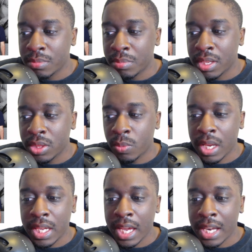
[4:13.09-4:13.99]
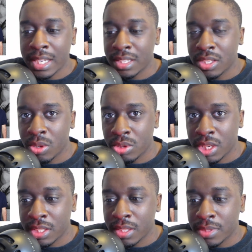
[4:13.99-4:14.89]
but the way he kind of
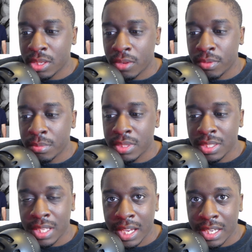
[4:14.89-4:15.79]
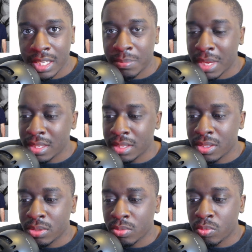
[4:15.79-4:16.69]
disassociates himself from society to basically
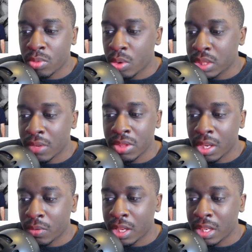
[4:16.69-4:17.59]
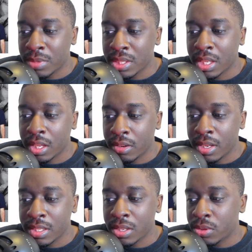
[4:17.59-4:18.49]
just roast everything around him is
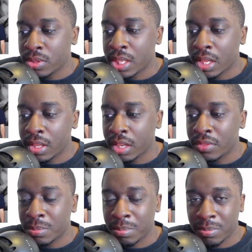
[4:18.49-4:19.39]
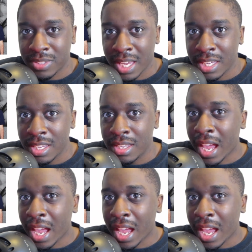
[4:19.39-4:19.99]
hilarious and also telling of his psyche.